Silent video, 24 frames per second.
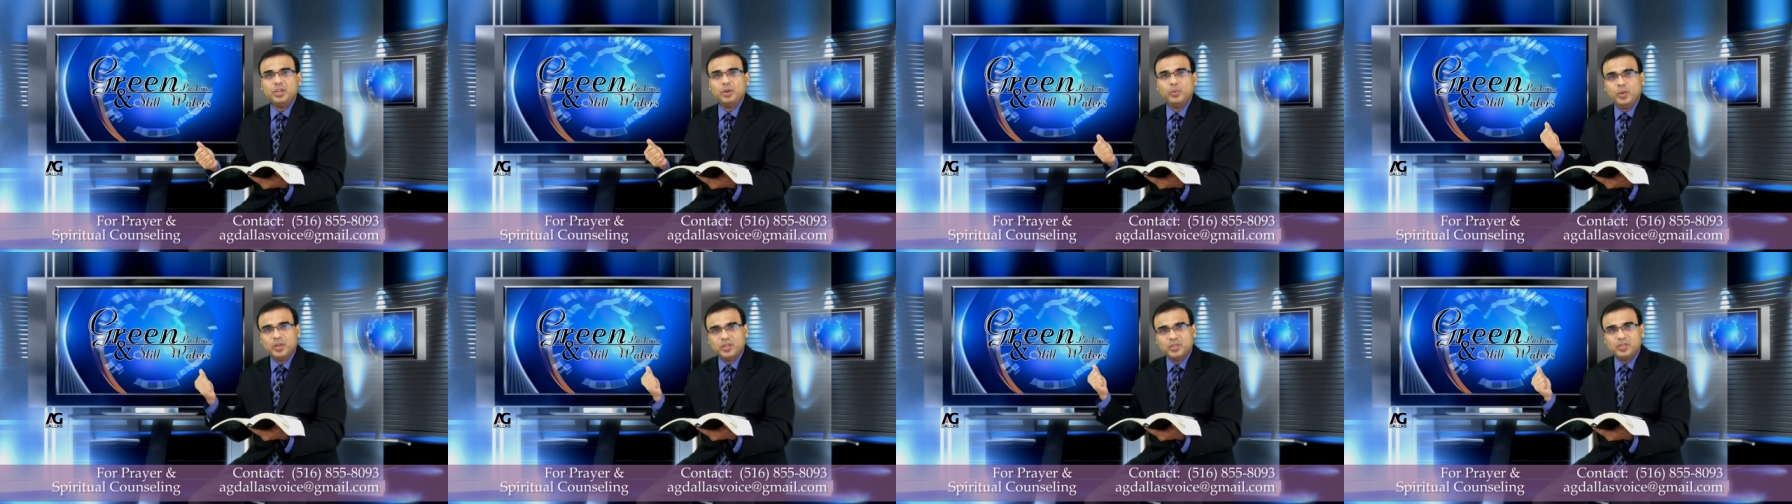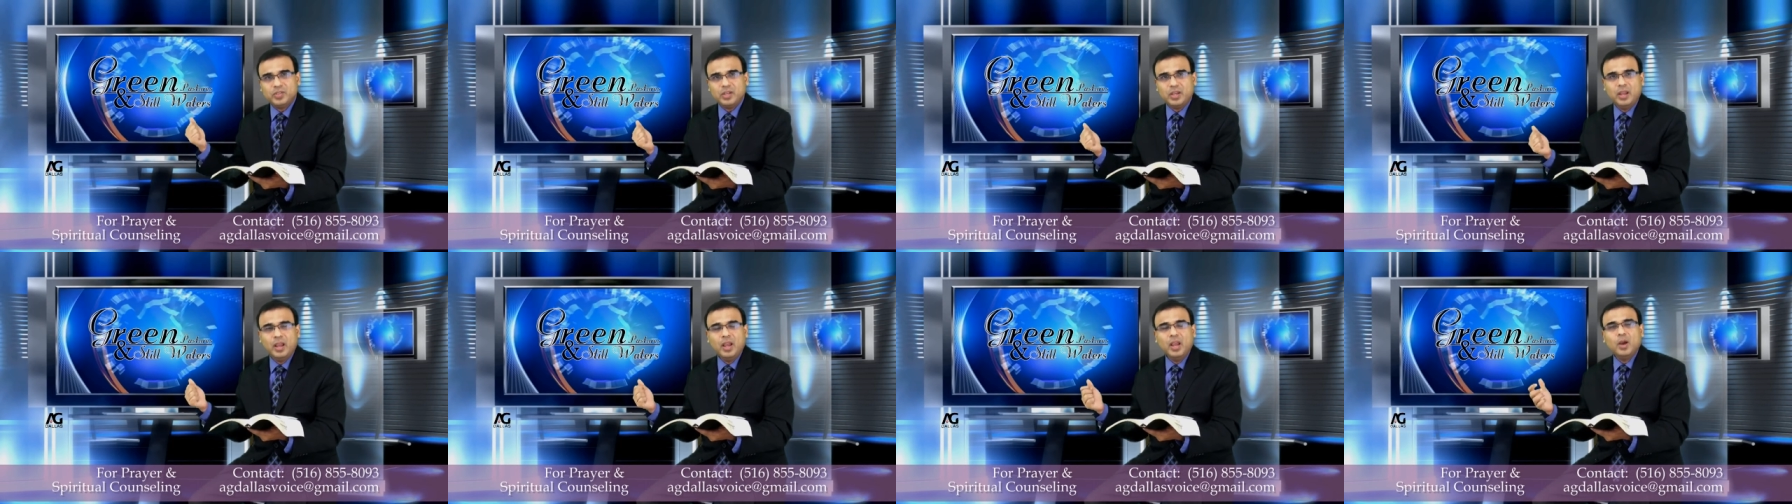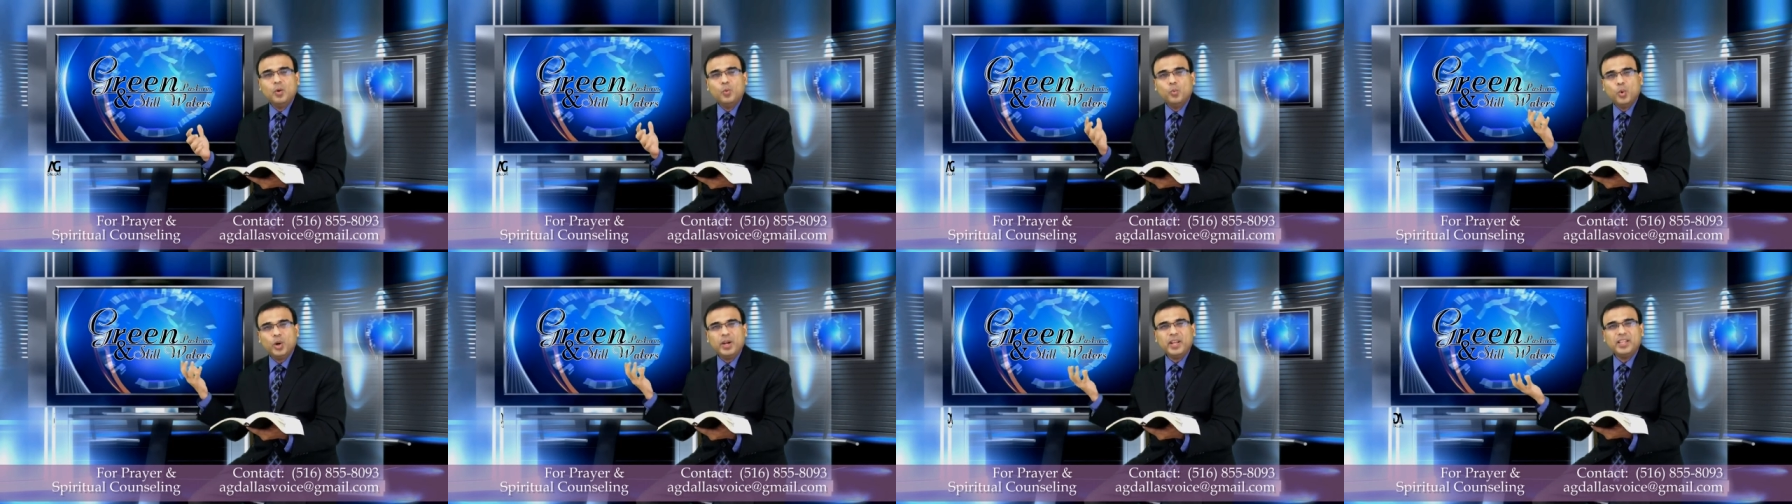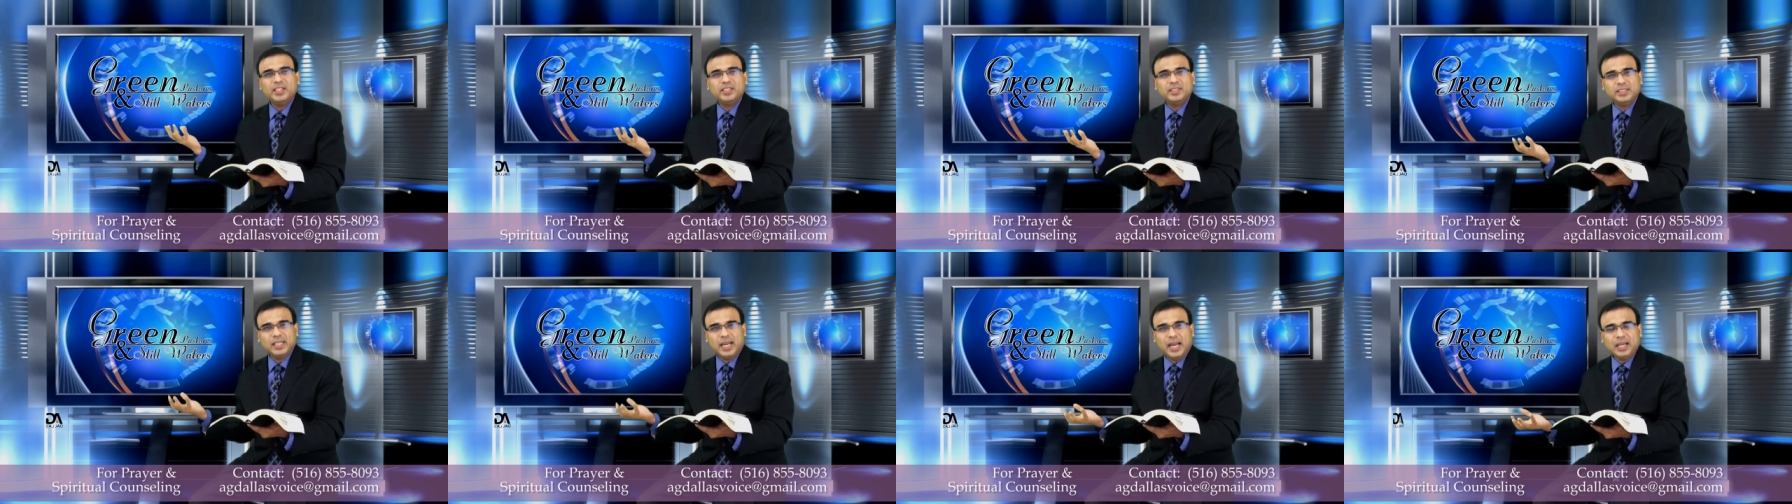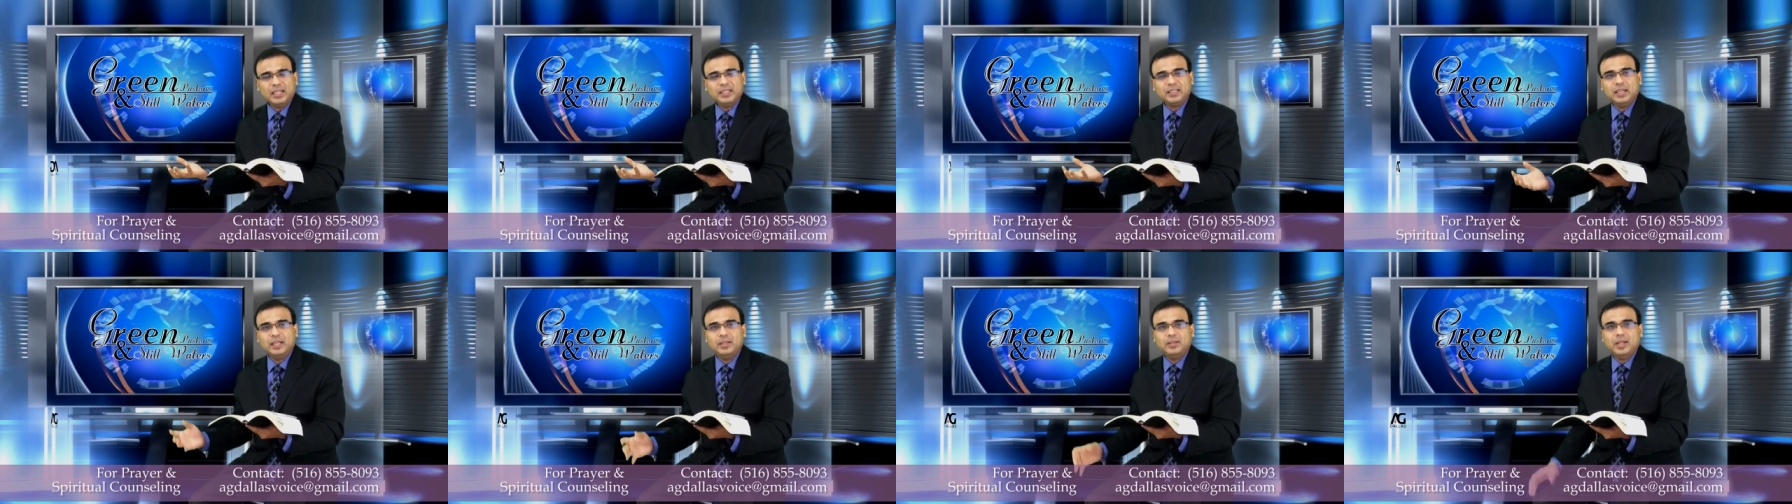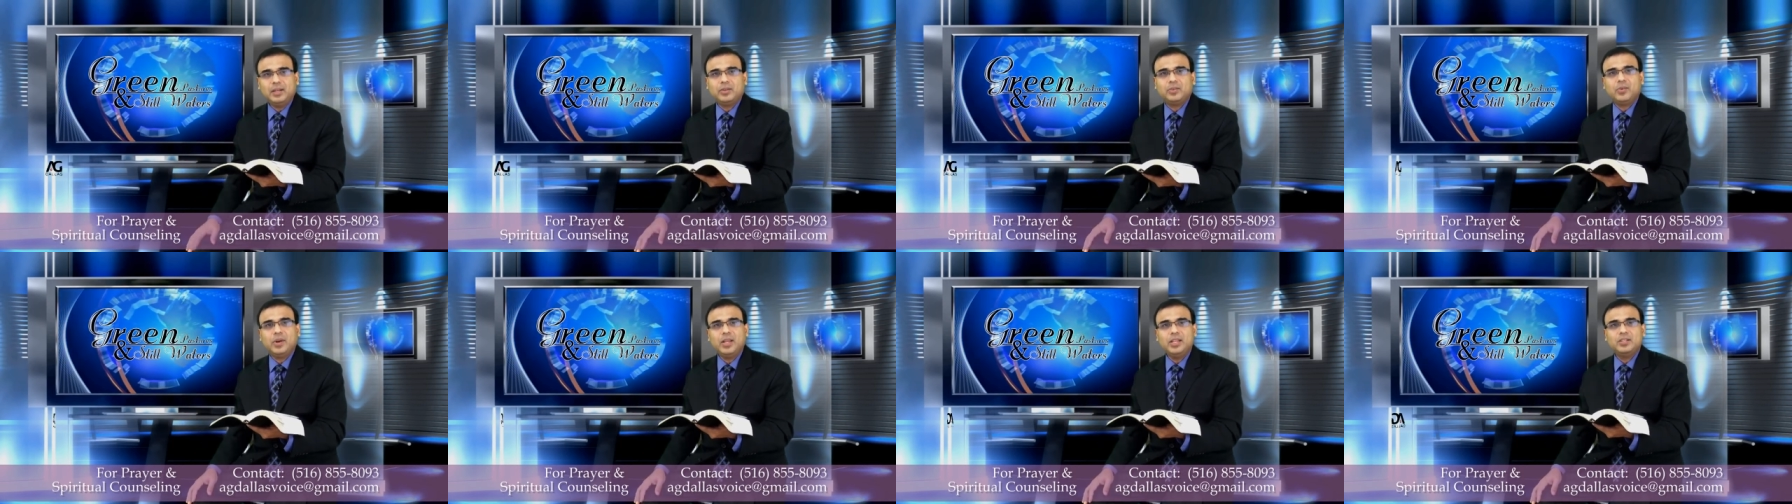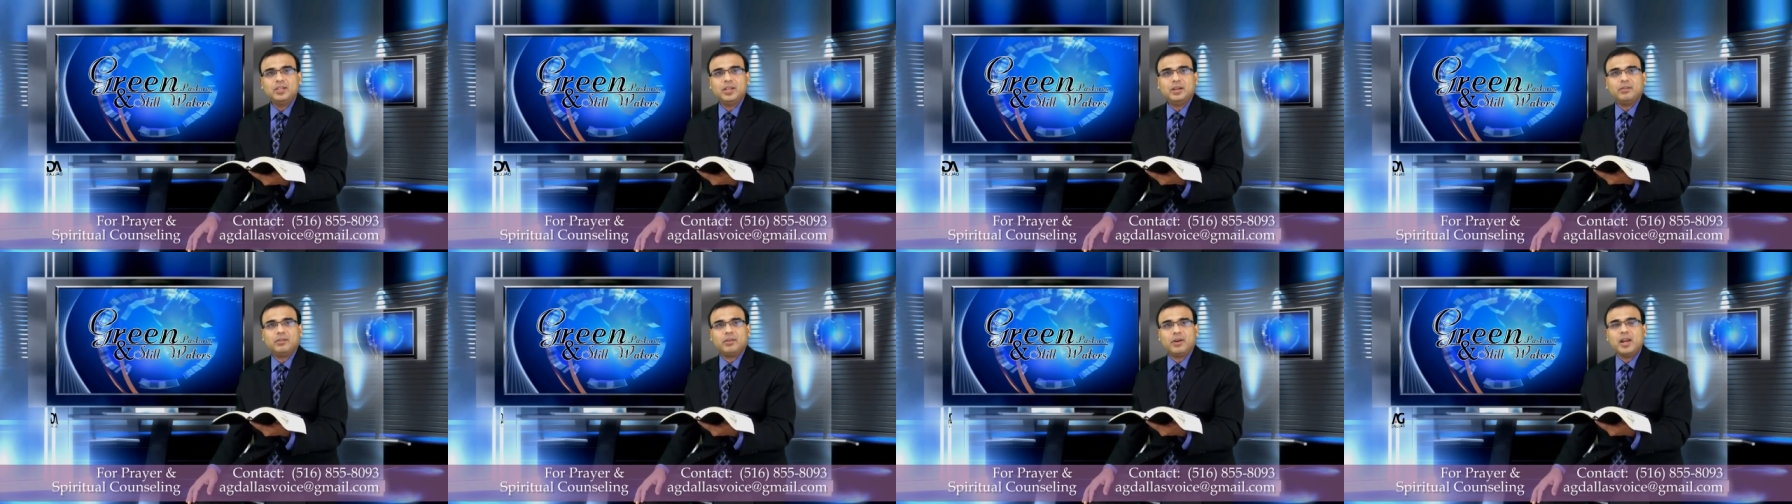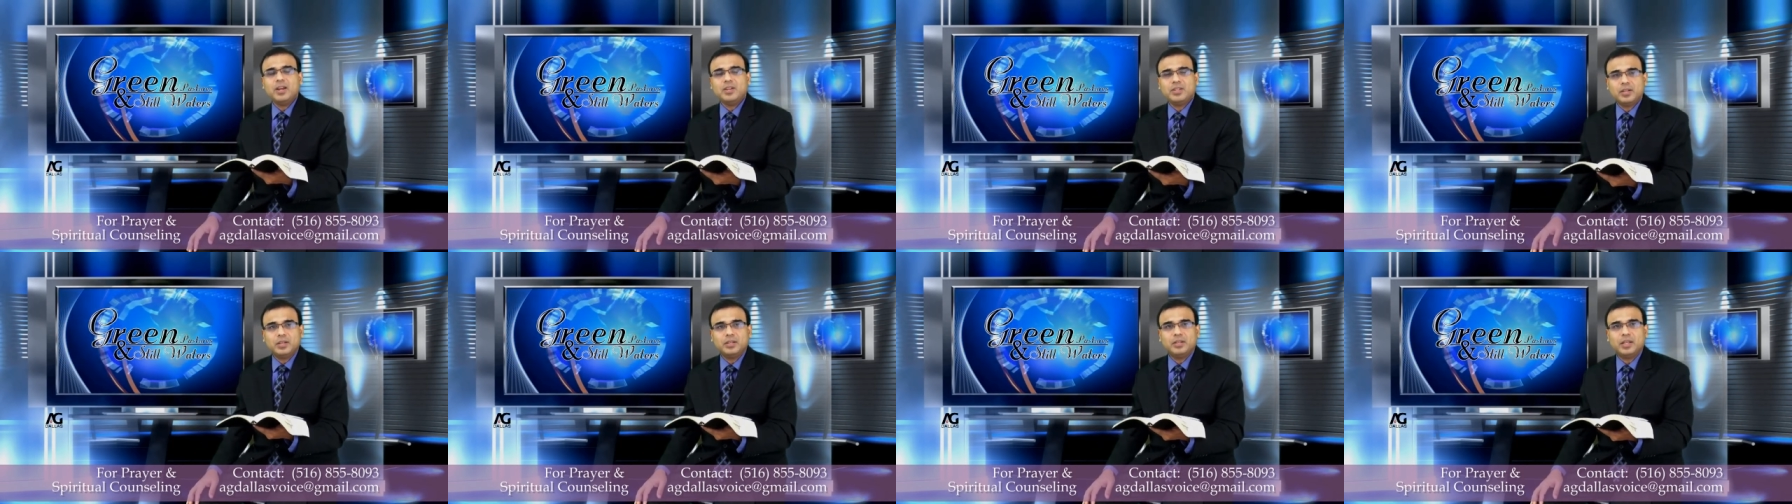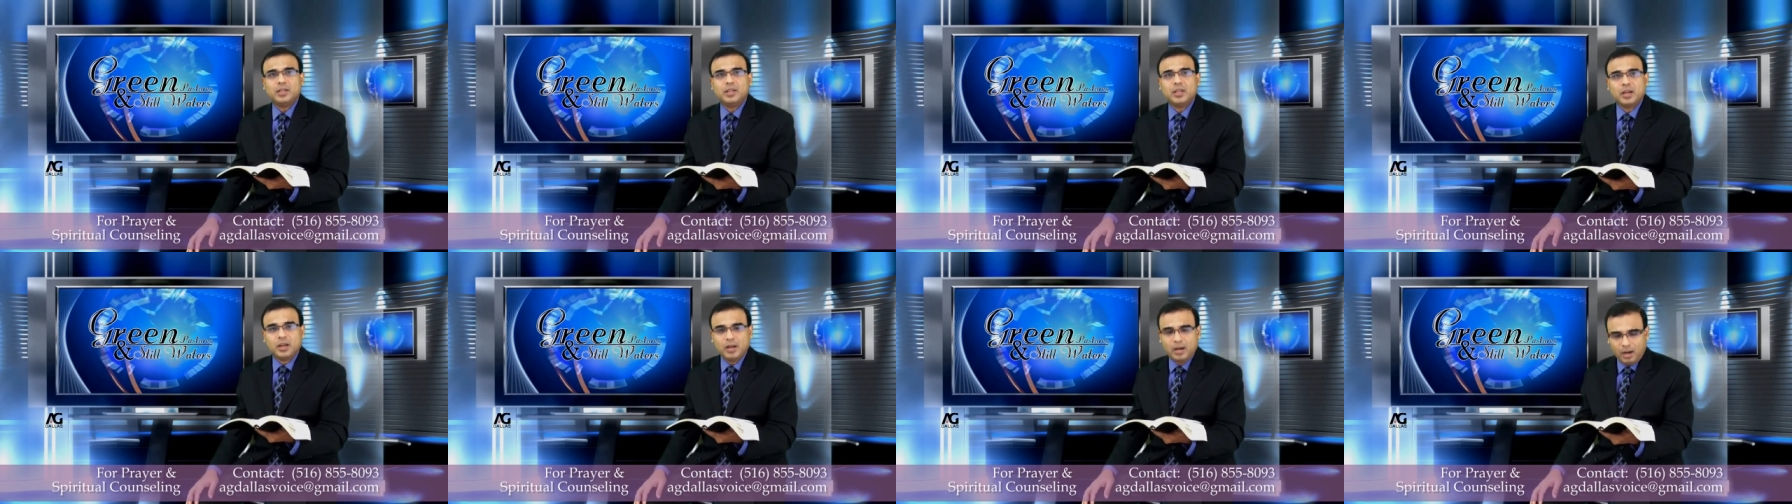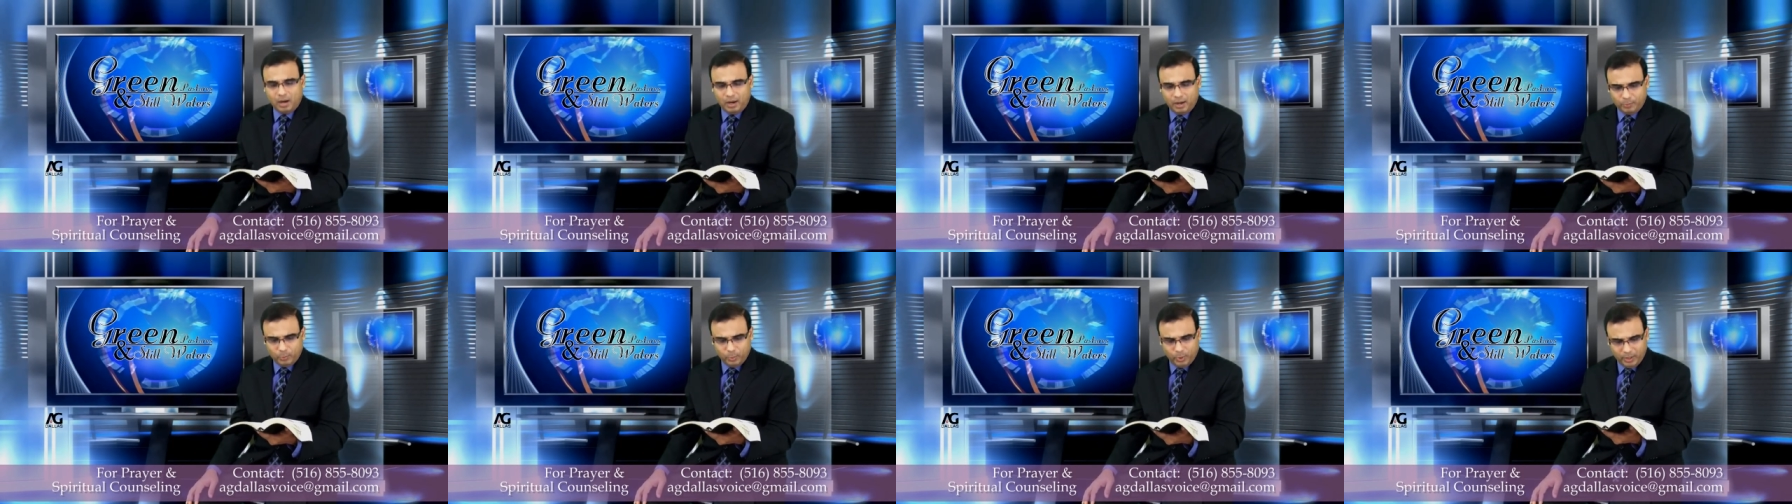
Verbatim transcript: you will see what exactly that regeneration that the God,